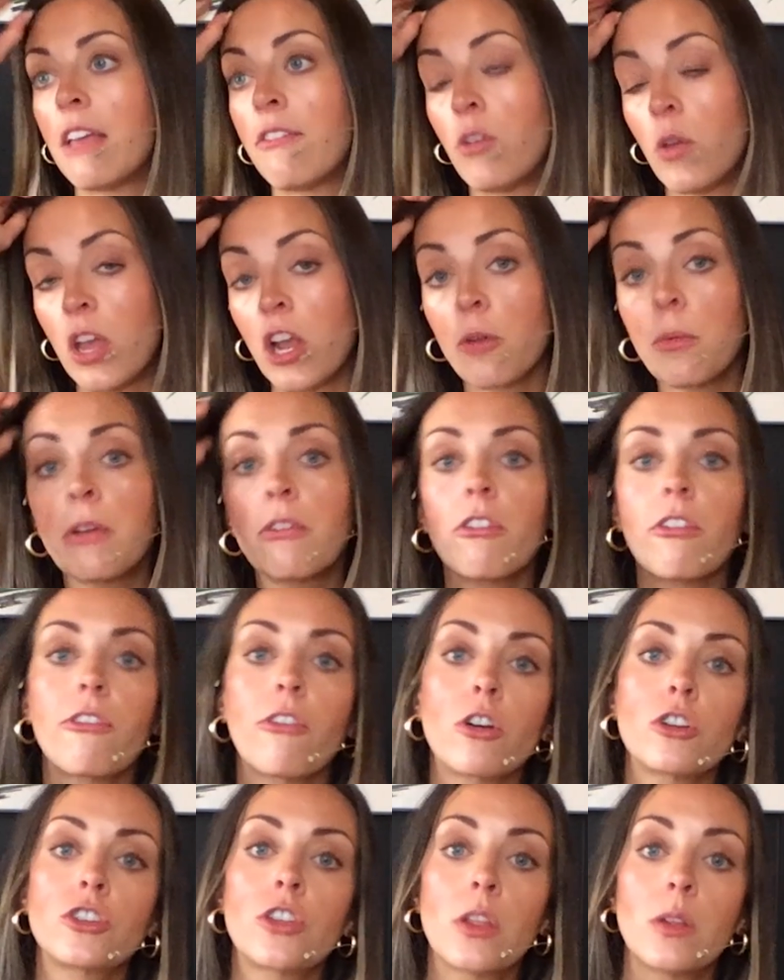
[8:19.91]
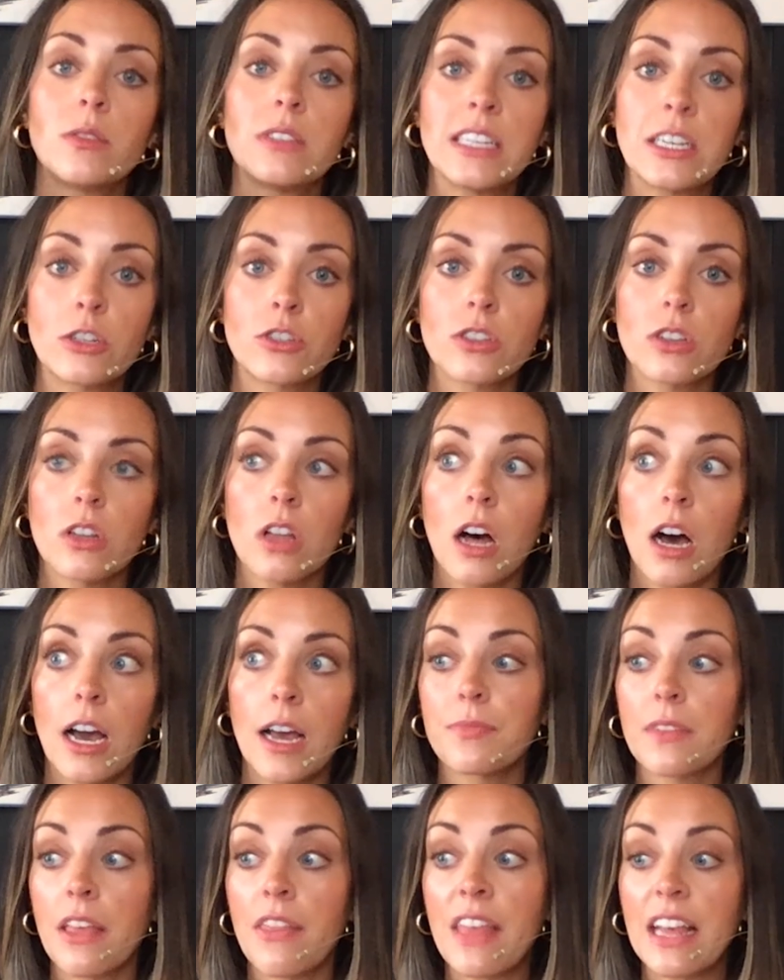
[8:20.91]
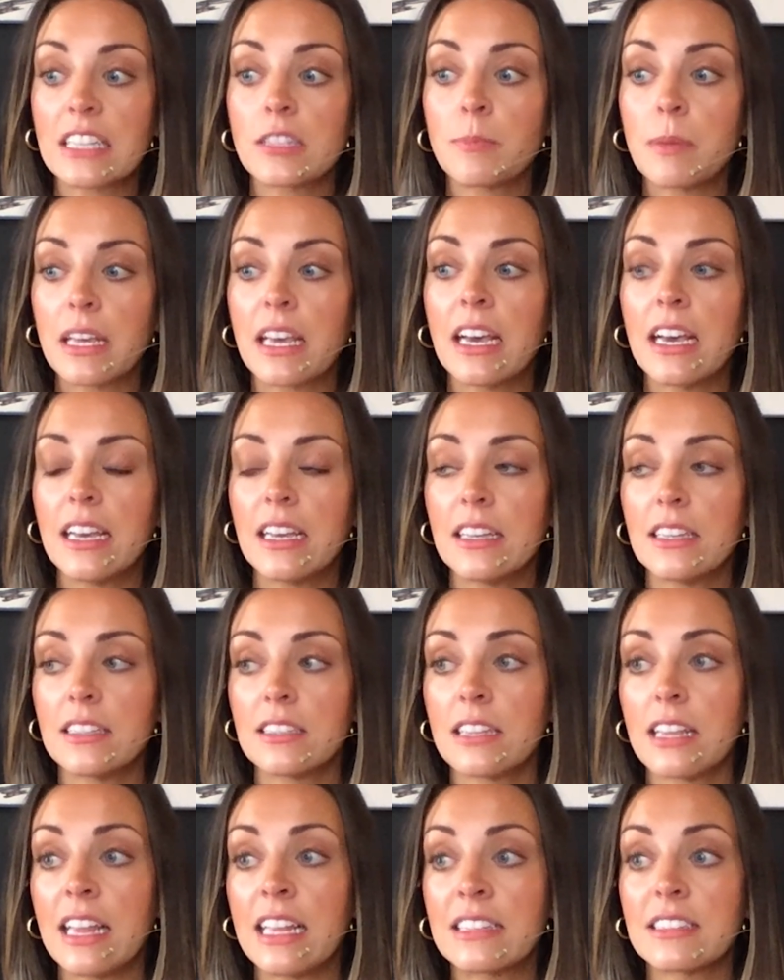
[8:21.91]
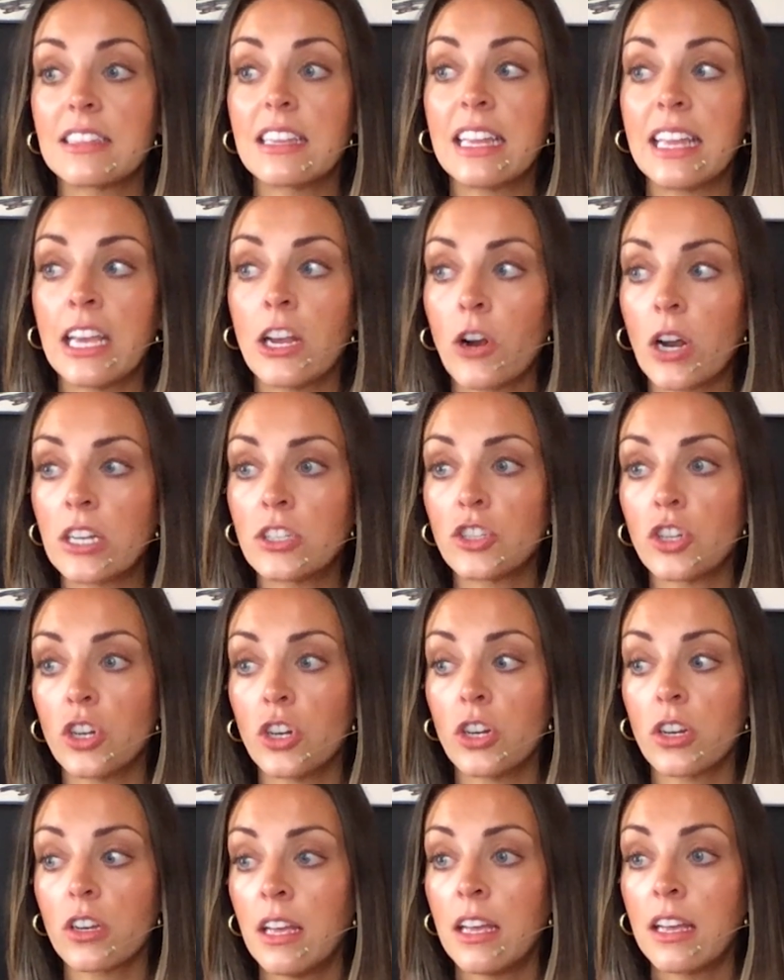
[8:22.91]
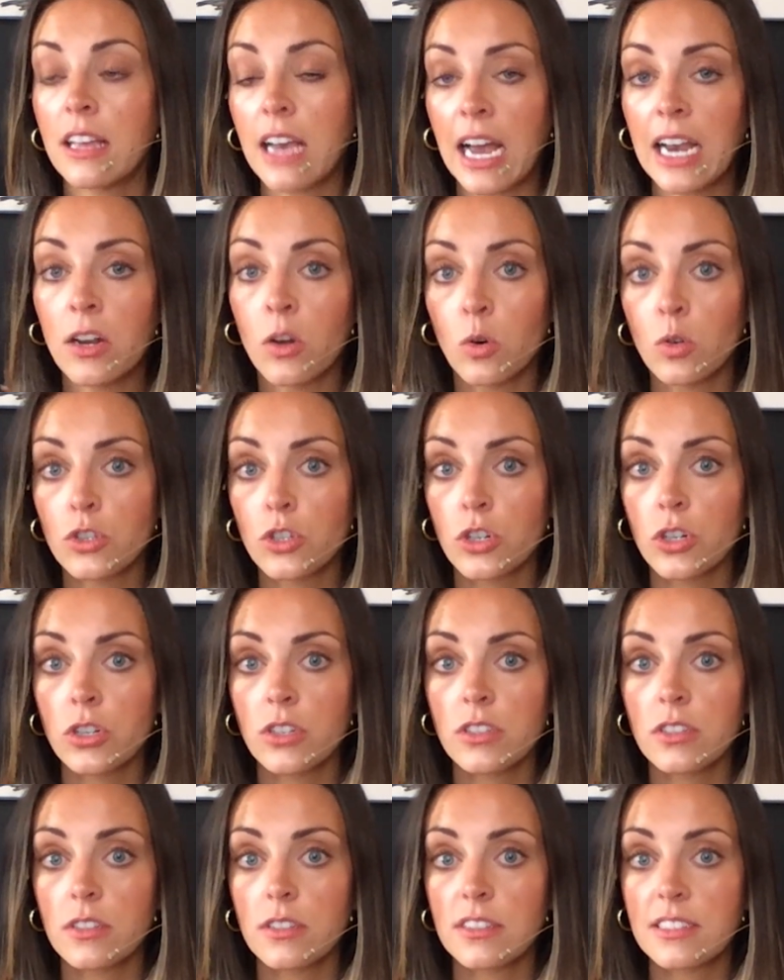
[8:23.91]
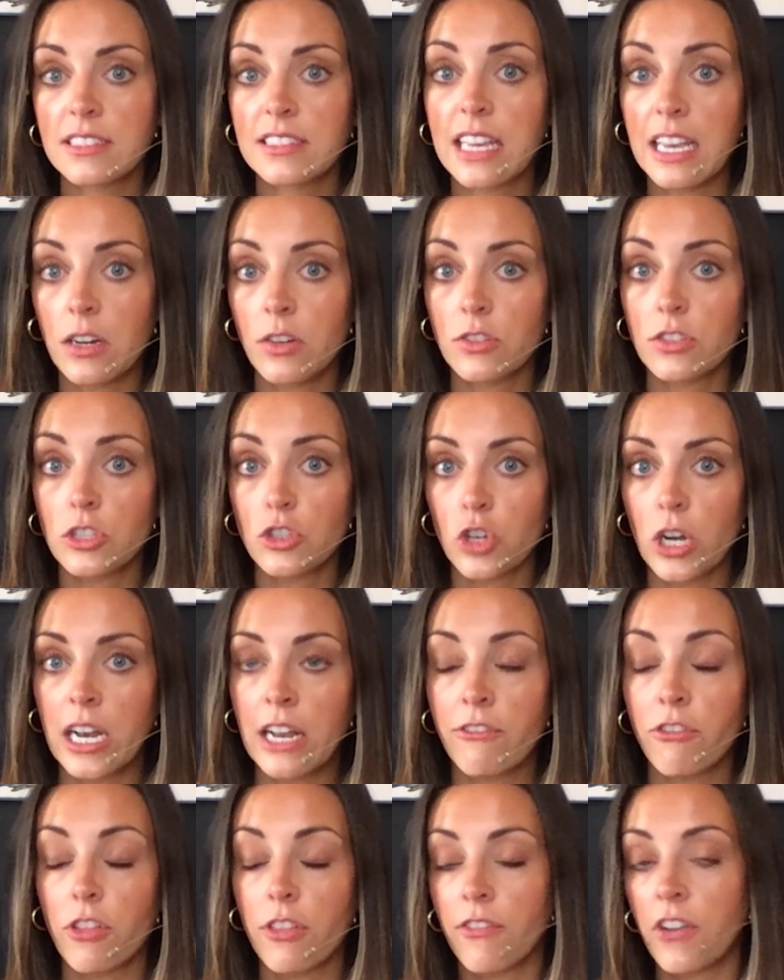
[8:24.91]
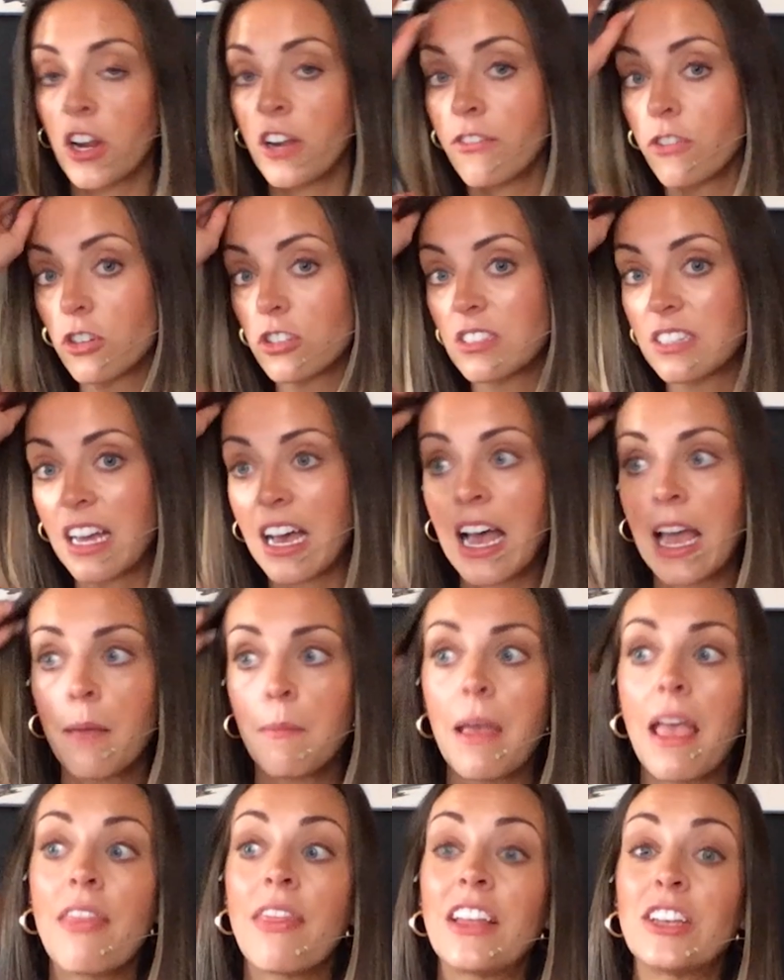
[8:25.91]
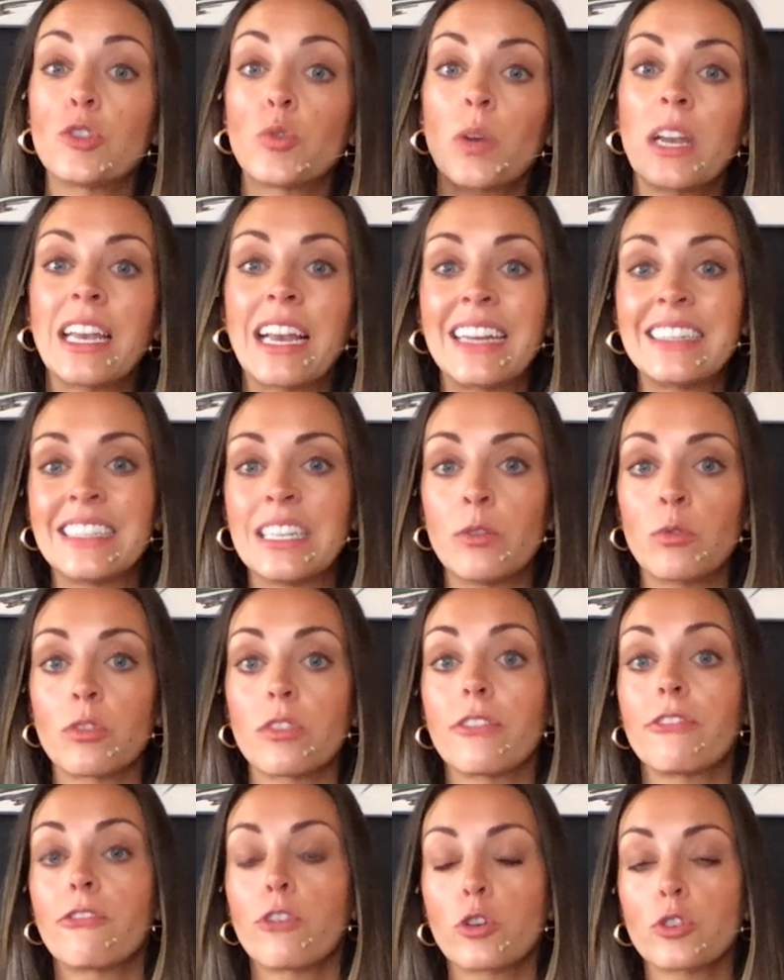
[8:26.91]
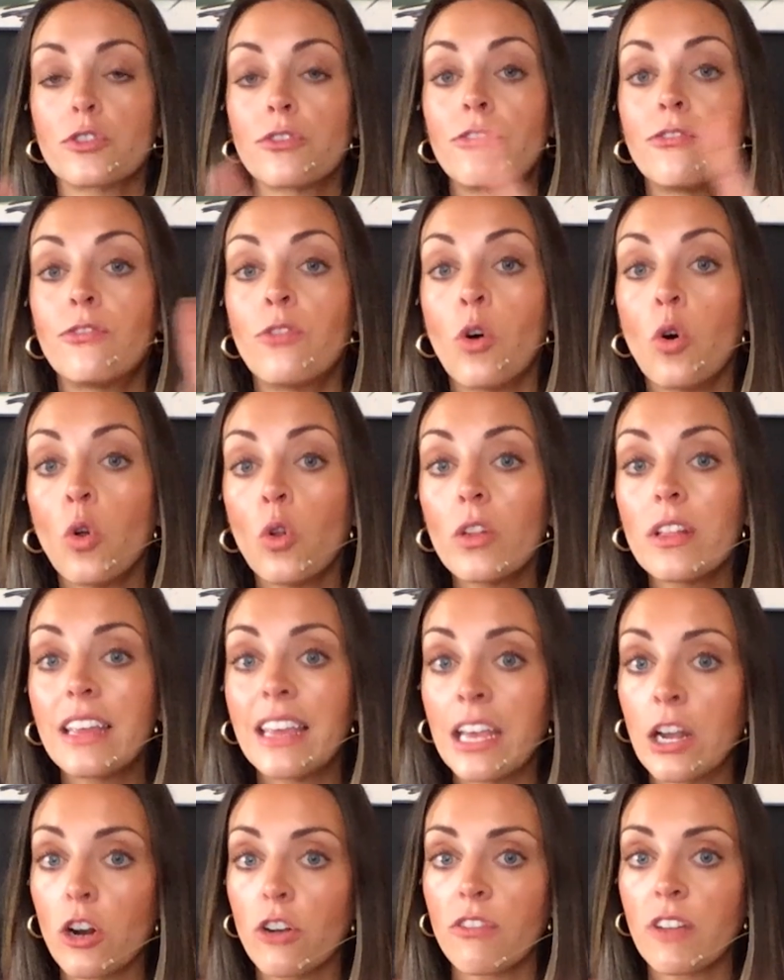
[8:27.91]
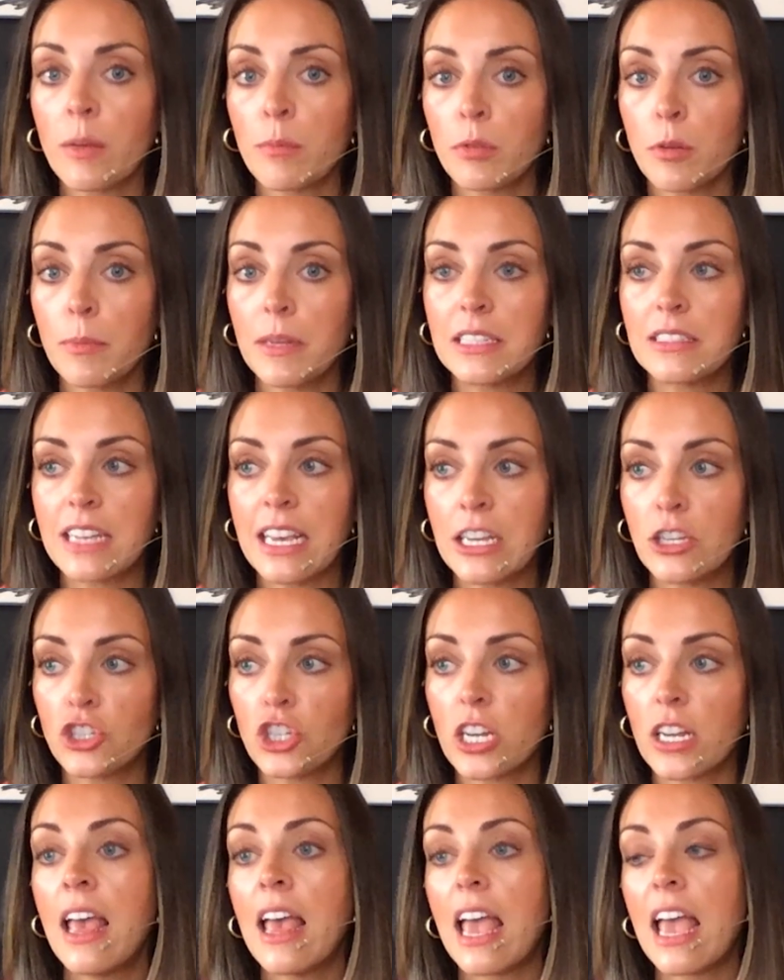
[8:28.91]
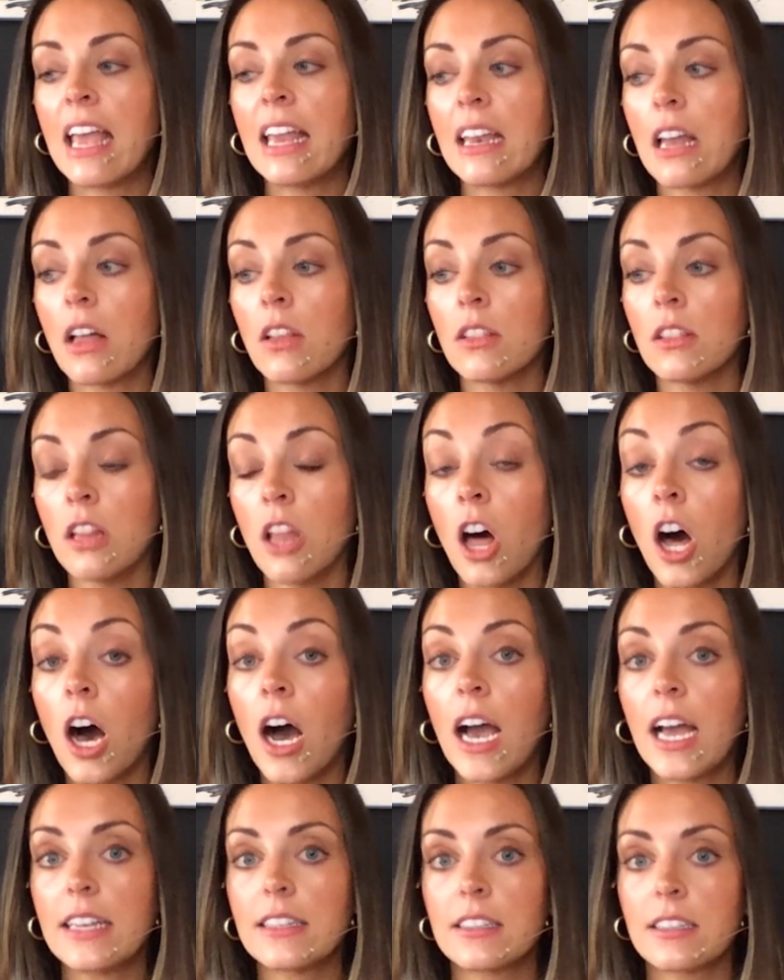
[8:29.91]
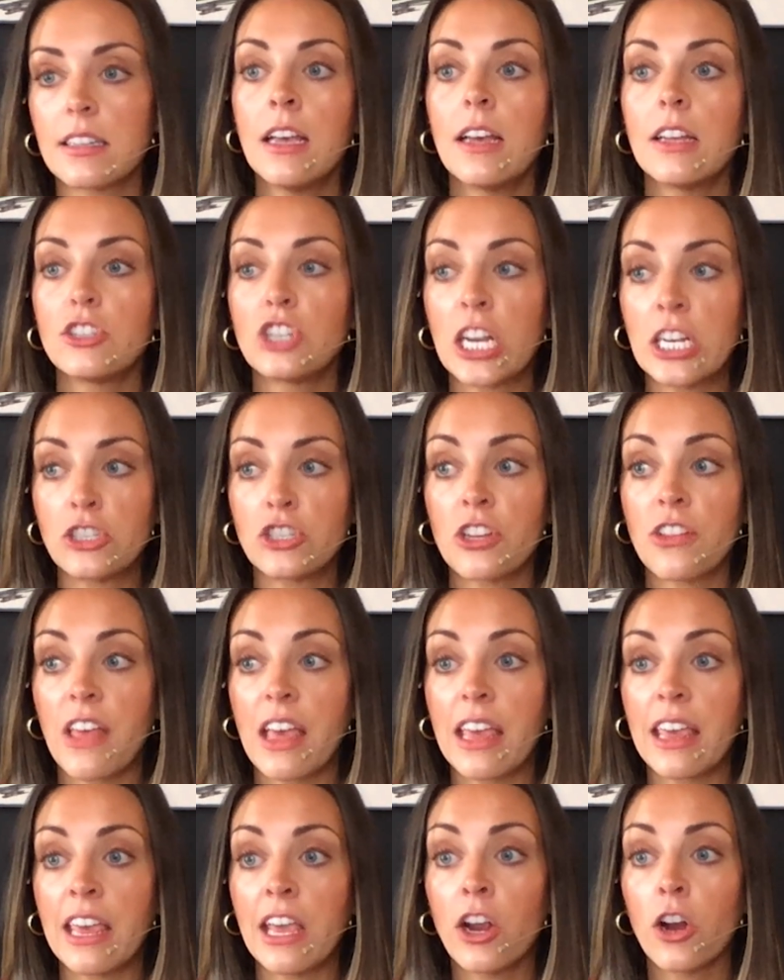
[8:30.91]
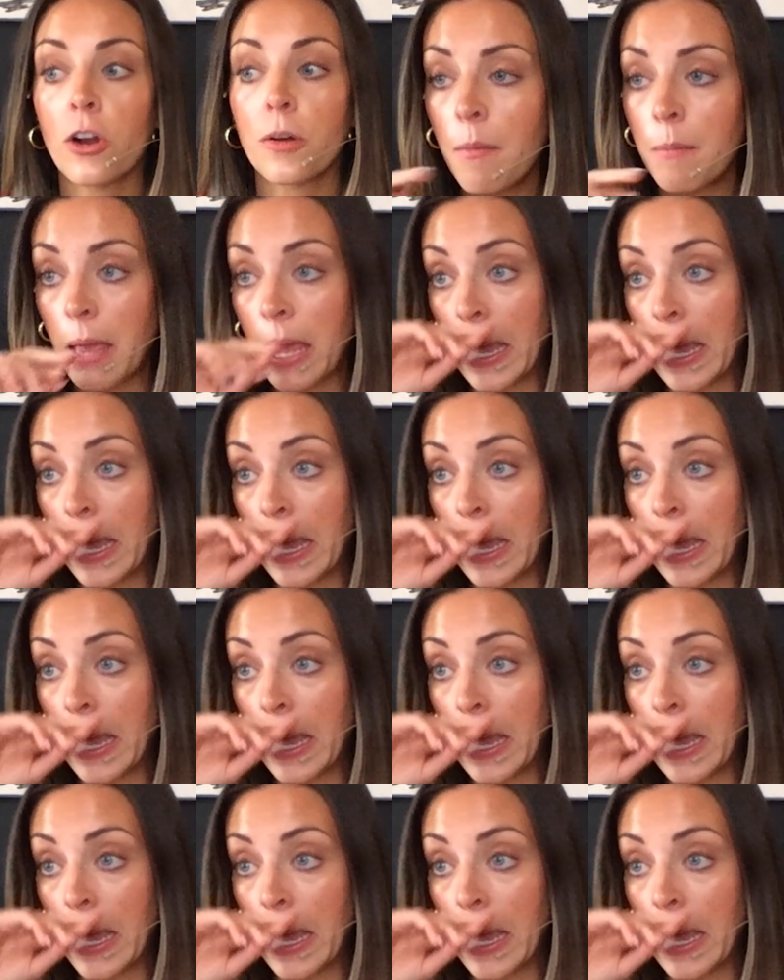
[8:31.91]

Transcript: If you hear me refer to those years a lot, that's because it's the year I took Guide Culture sales training for the very first time. And then 2019 was the first full year of implementation, and a lot changed in that year.